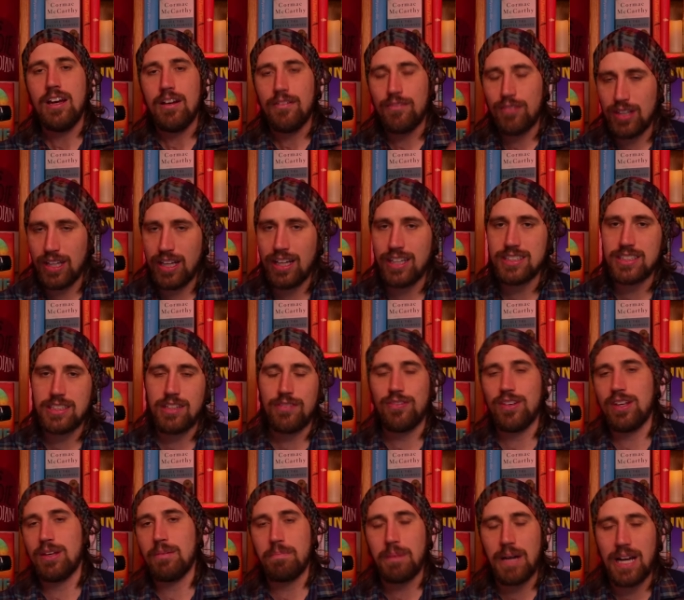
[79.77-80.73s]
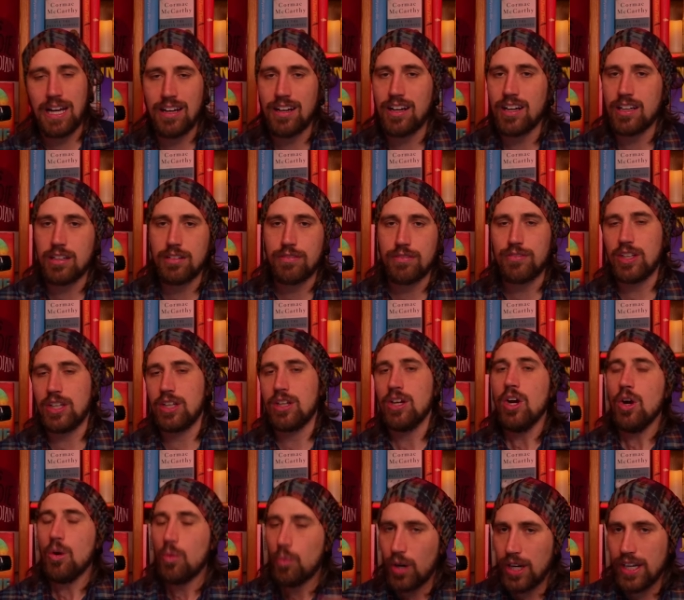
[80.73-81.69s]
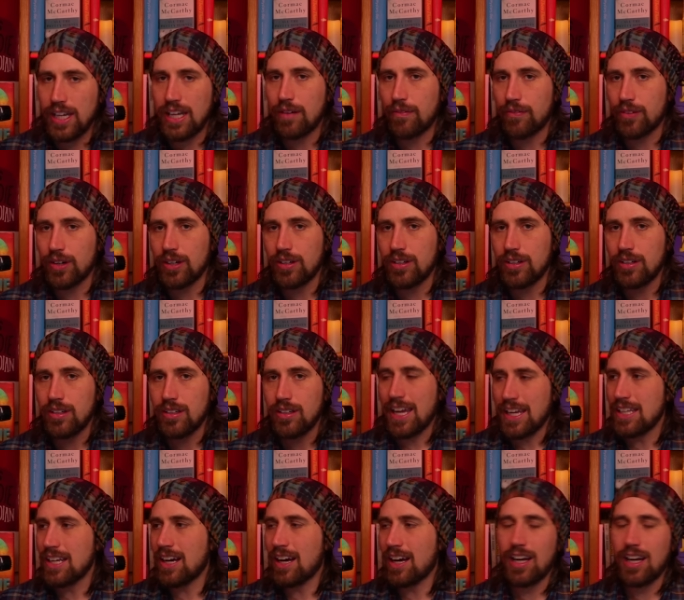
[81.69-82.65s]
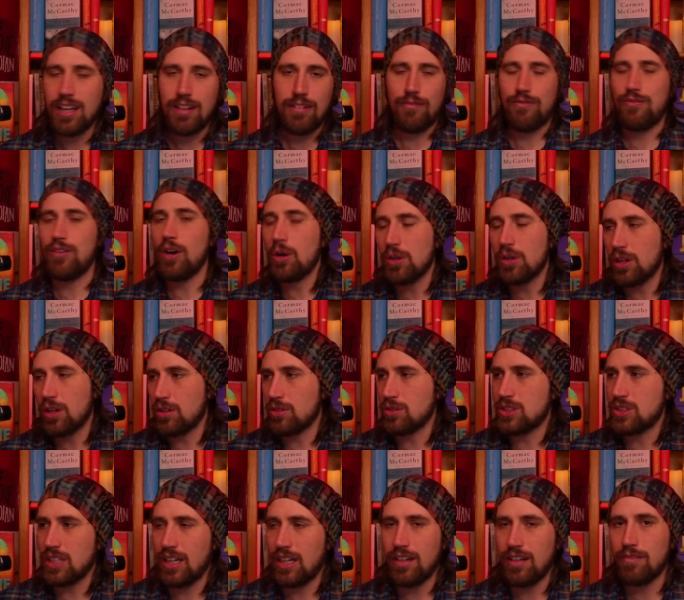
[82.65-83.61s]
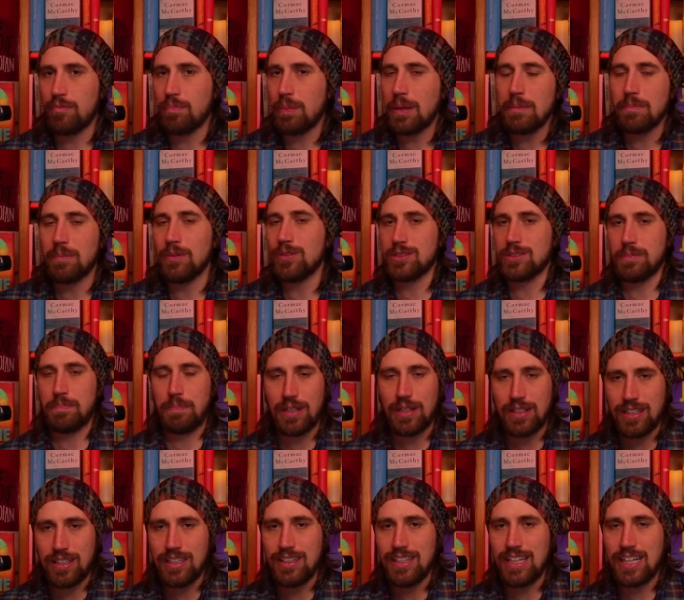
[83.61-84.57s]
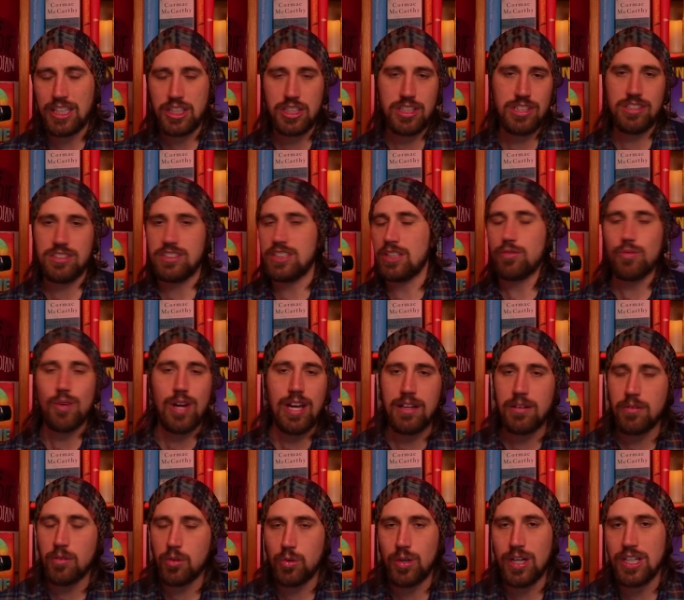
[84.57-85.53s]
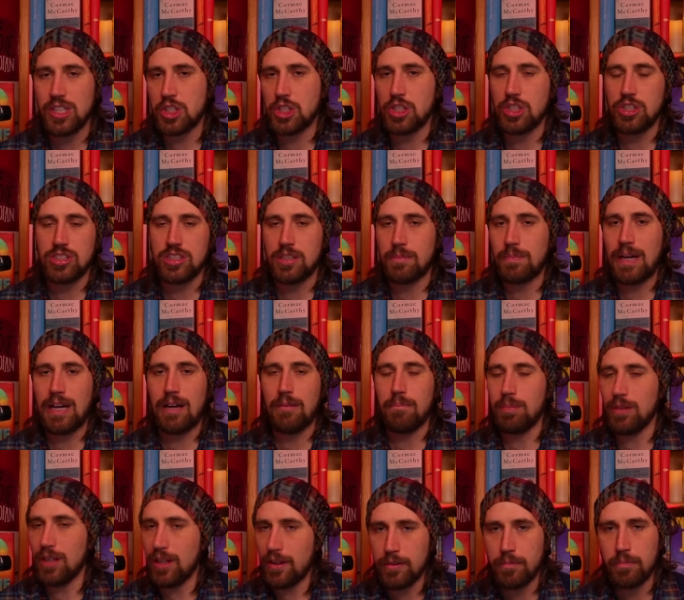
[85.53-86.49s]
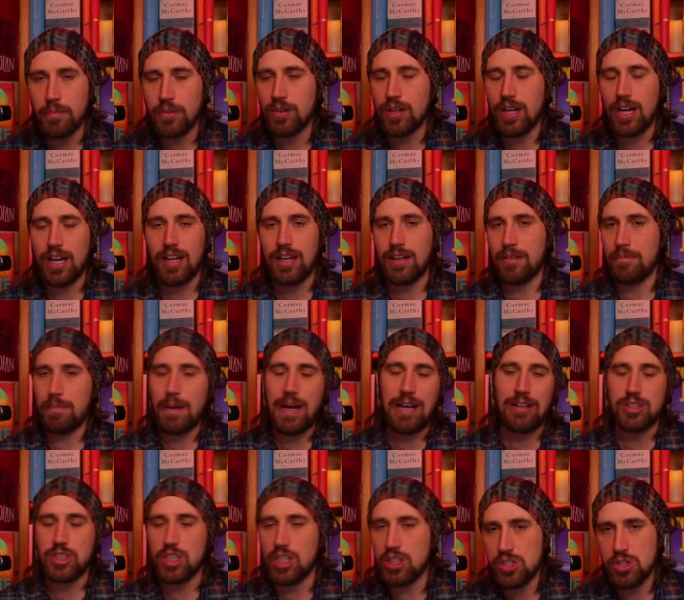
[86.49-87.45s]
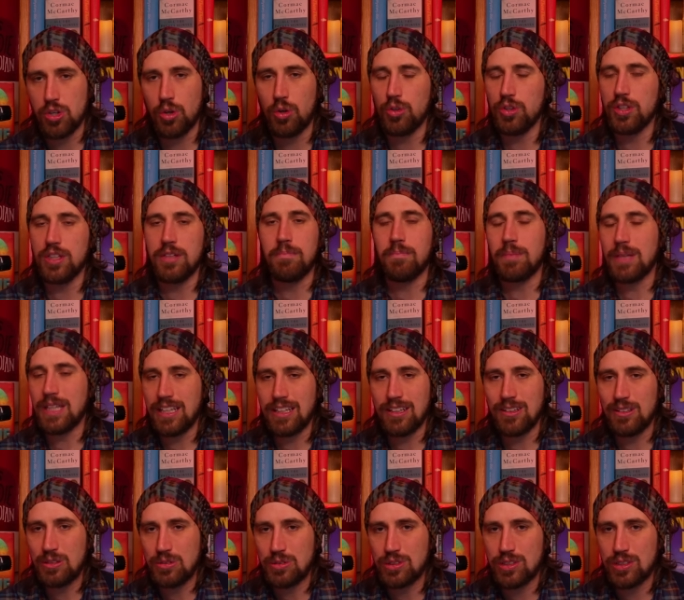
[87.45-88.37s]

philosophy, biography, whatever and not photos of people's book collections and random questions about blood uh, about Judge Holden being